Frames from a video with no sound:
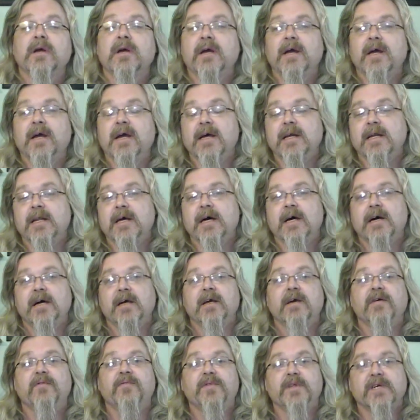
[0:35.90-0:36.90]
And uh,
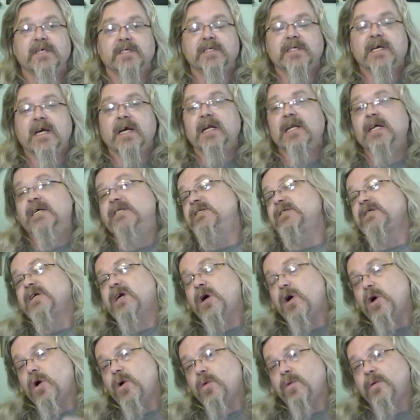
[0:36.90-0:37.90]
if this thing lets
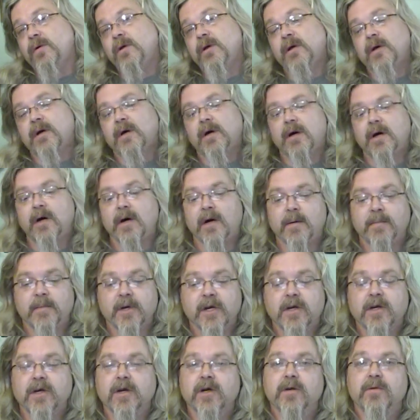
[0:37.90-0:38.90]
go, um,
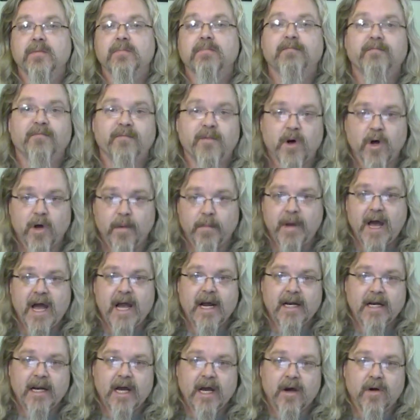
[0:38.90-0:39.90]
it could fall
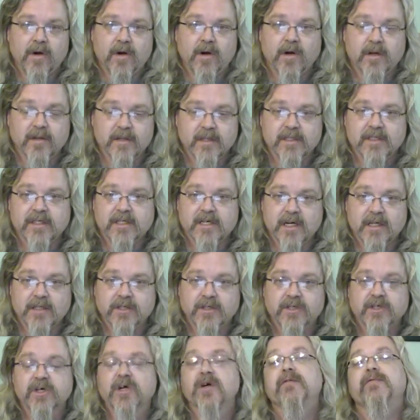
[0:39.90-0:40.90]
back down on the
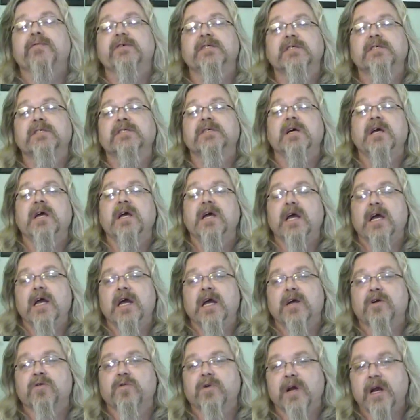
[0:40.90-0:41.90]
Sun's surface
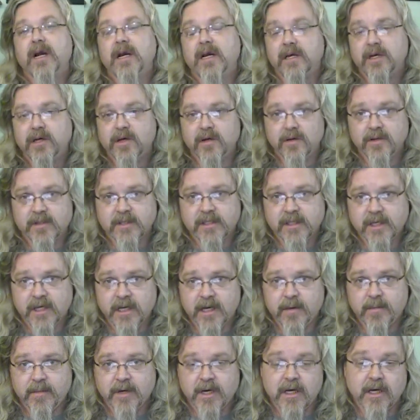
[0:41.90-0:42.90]
and create a huge
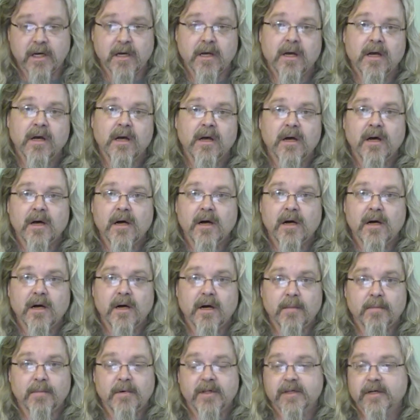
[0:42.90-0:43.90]
C M E.
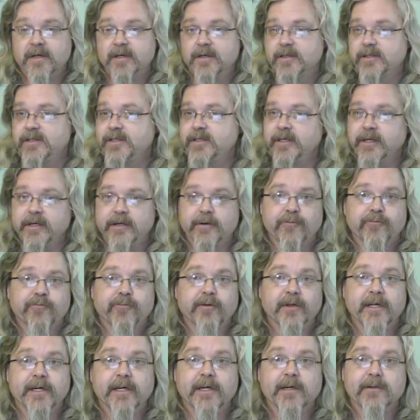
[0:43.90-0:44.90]
Um, but there's, you know,
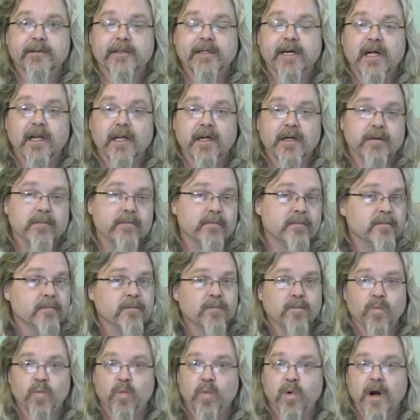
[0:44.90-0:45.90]
really no telling
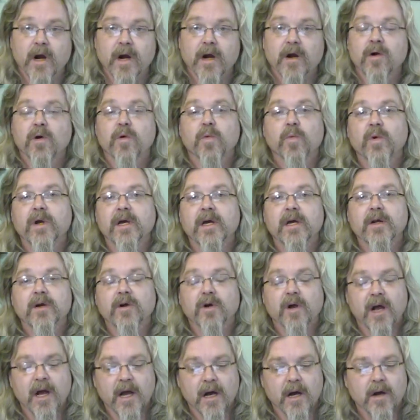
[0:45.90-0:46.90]
where, when,
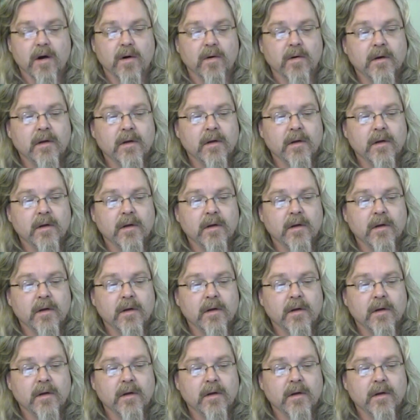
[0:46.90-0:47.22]
or how.